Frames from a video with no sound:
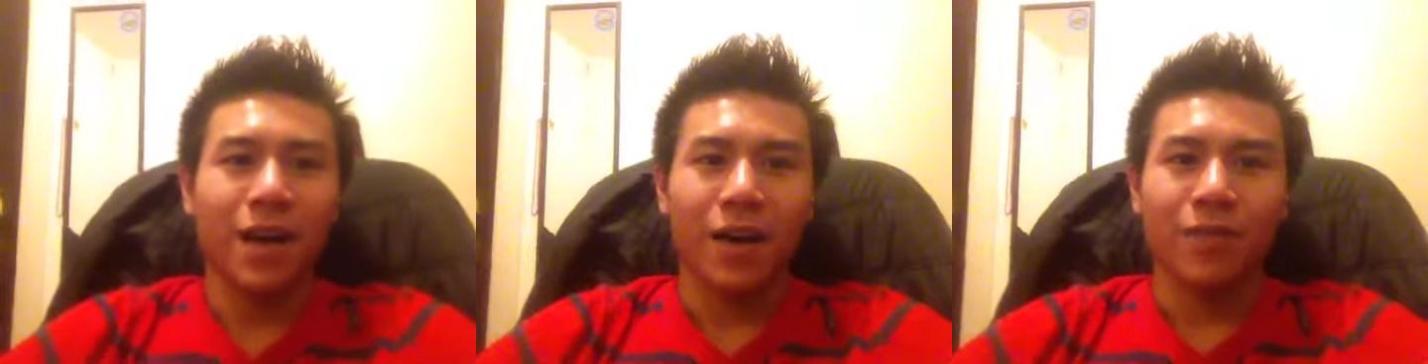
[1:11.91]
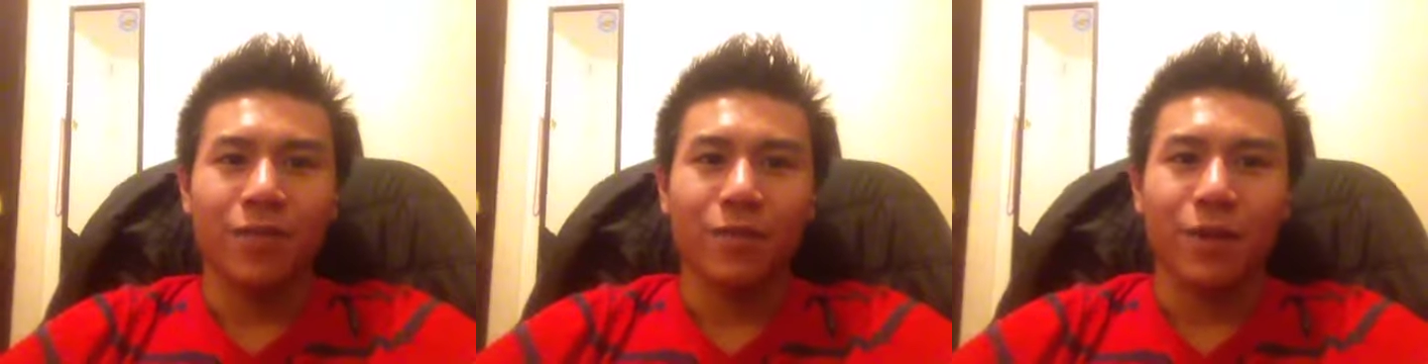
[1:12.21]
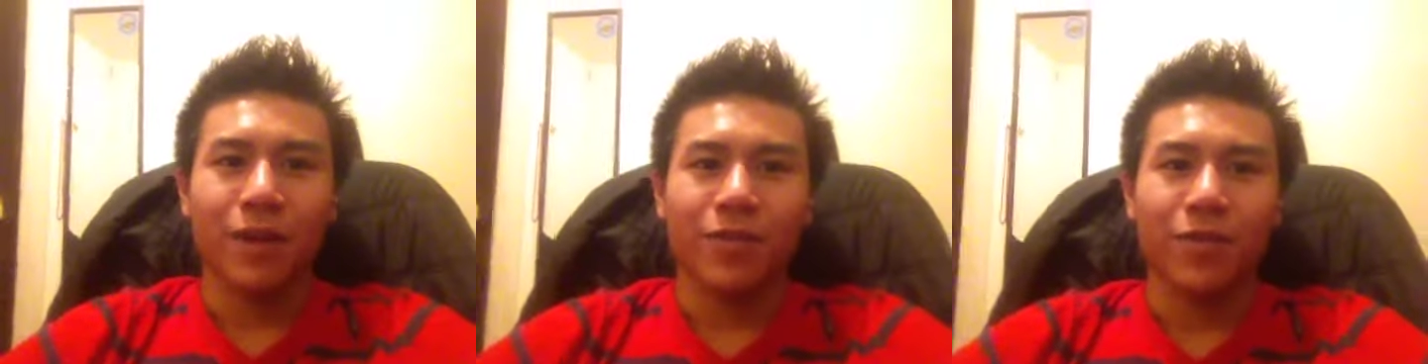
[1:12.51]
iPhone
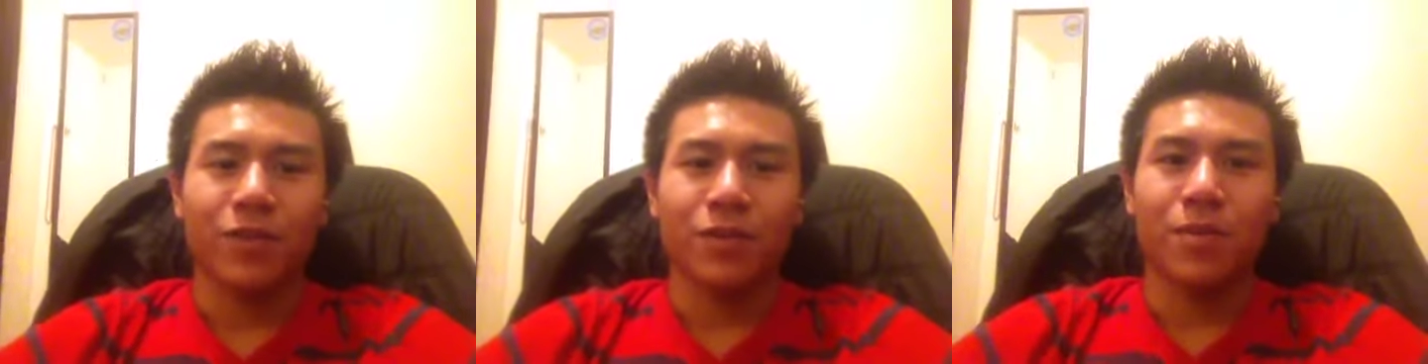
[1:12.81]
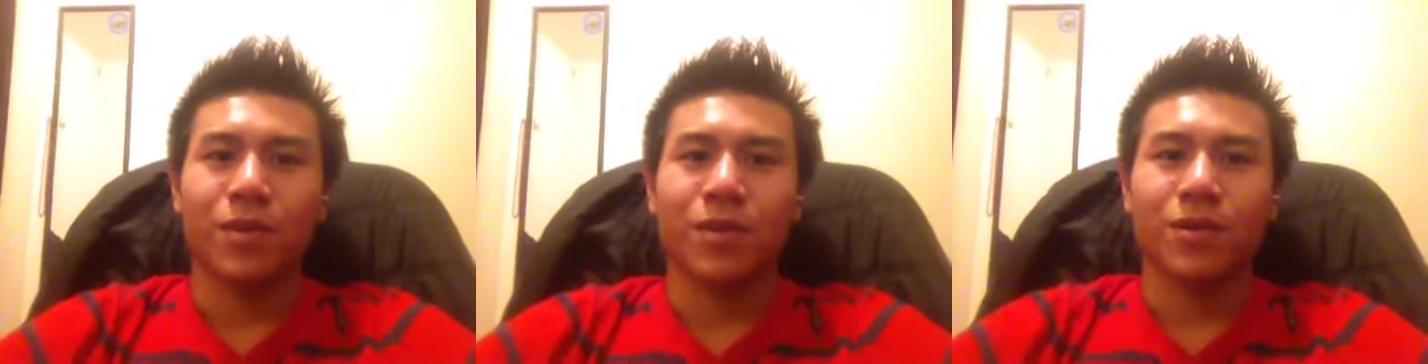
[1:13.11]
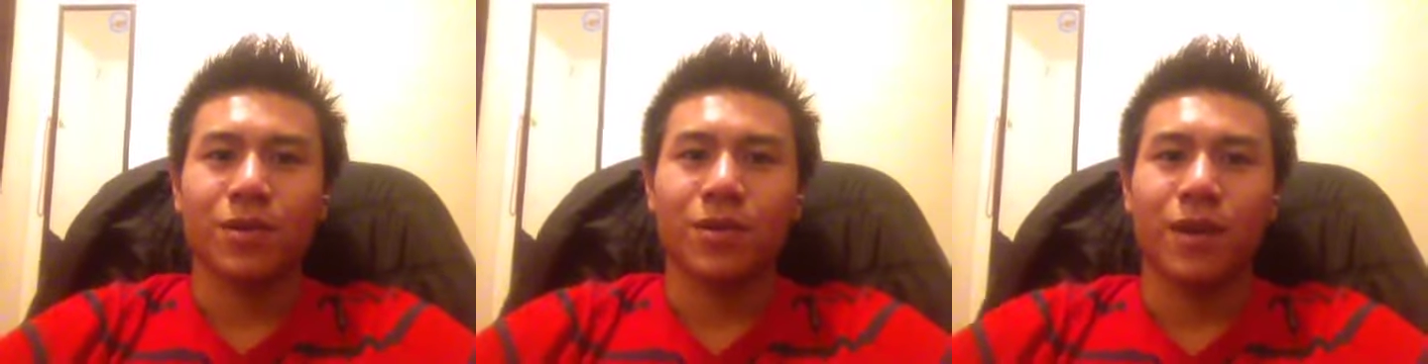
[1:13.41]
microphone is broke,
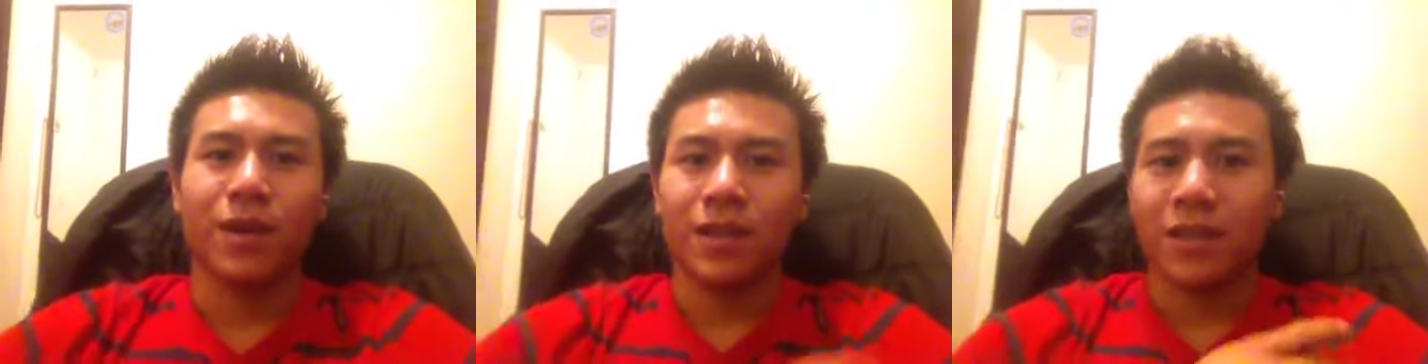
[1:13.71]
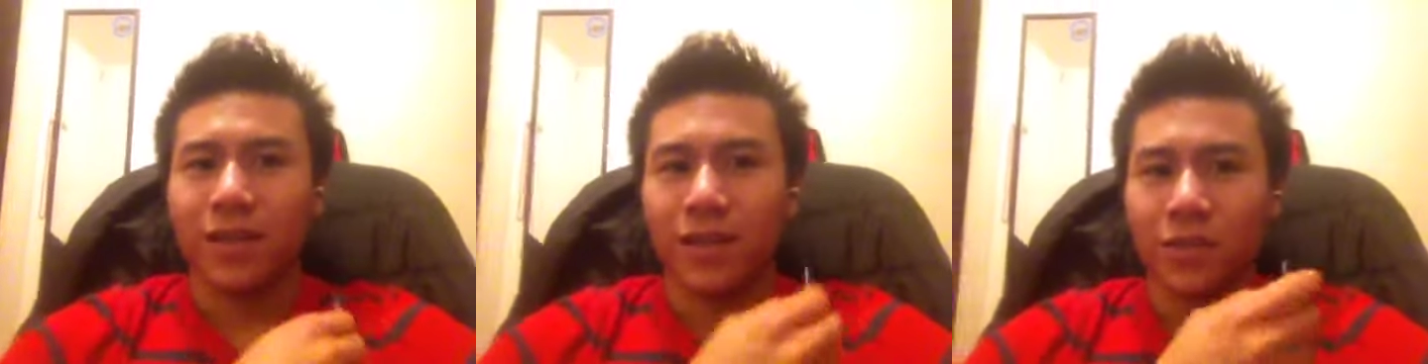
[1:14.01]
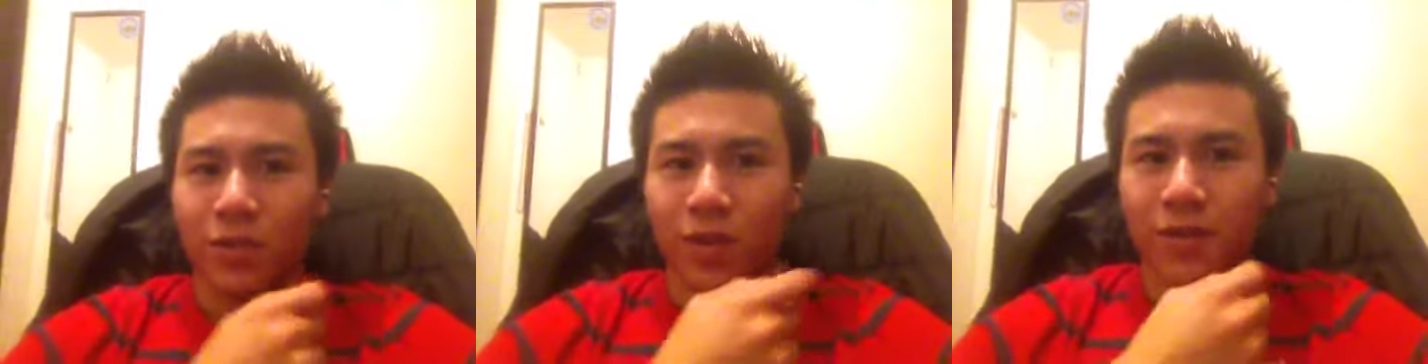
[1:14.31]
so I need
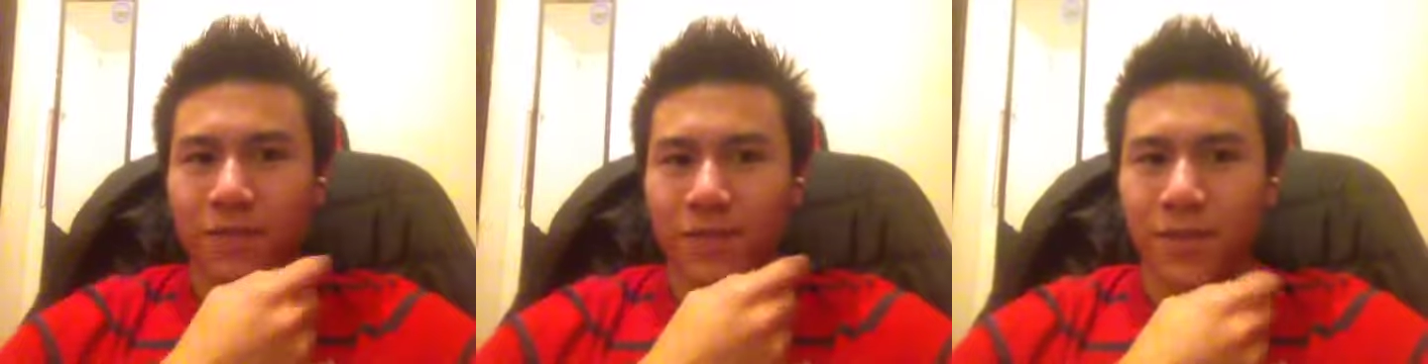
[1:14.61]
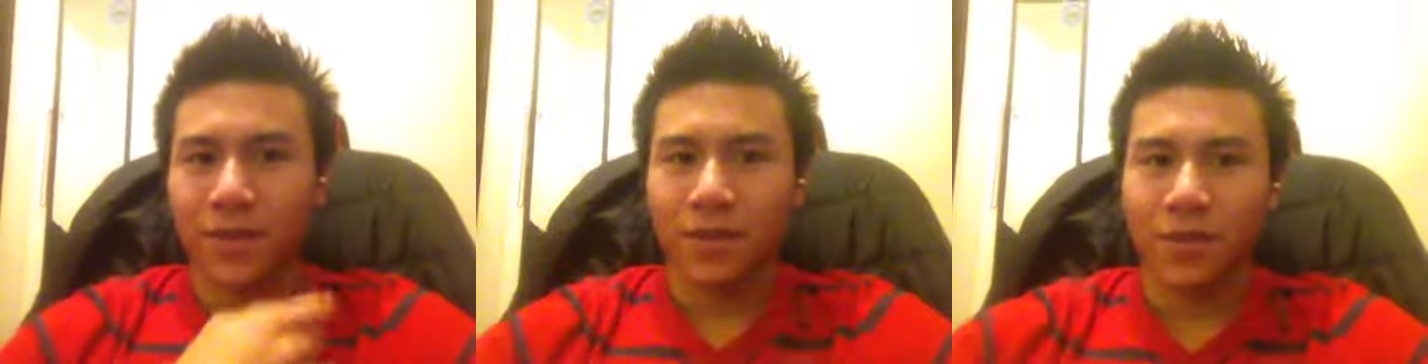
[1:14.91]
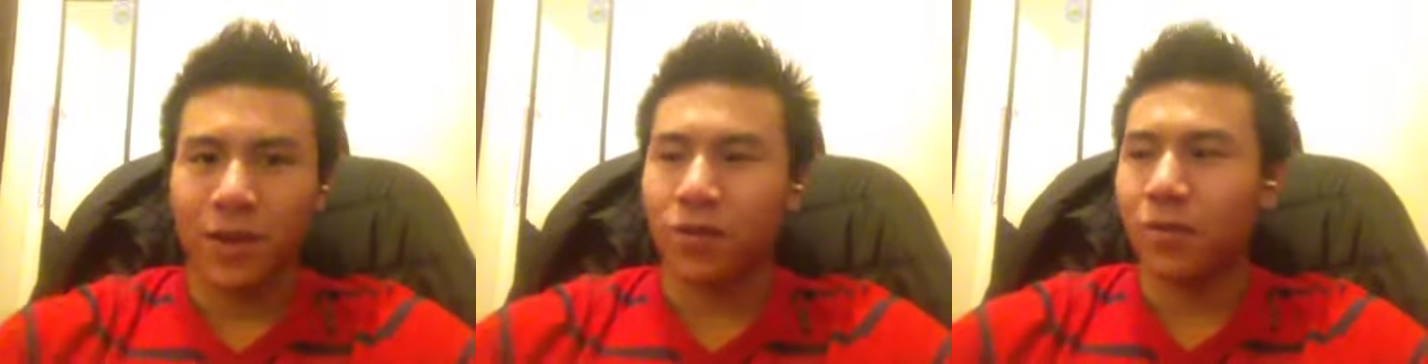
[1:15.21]
this one to
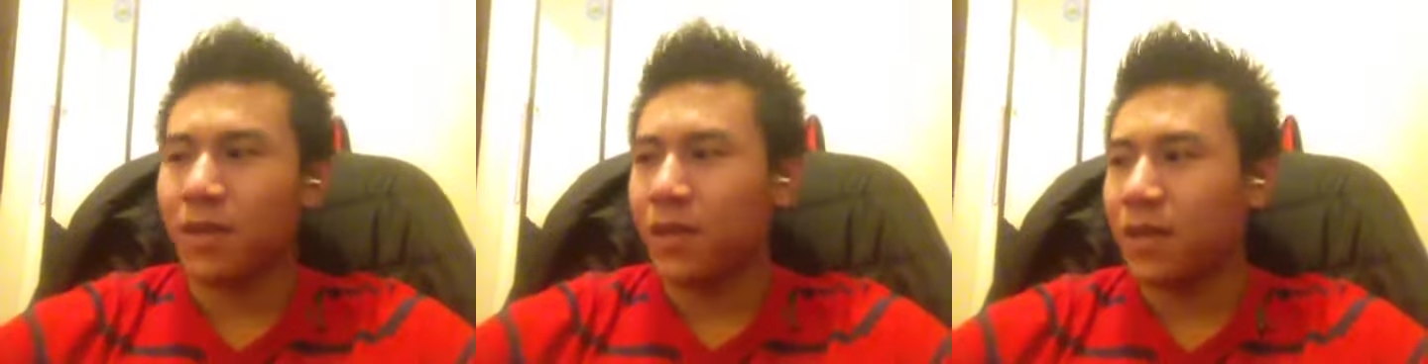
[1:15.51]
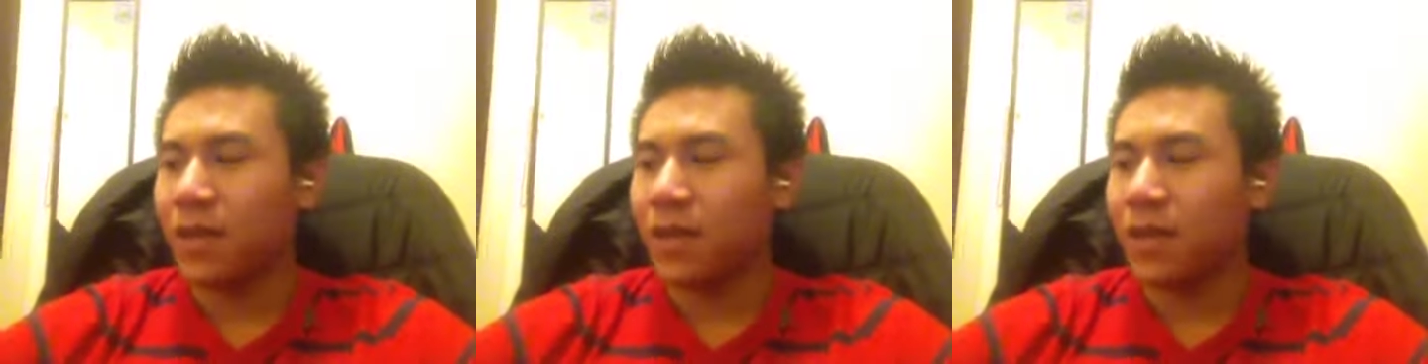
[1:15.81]
help me.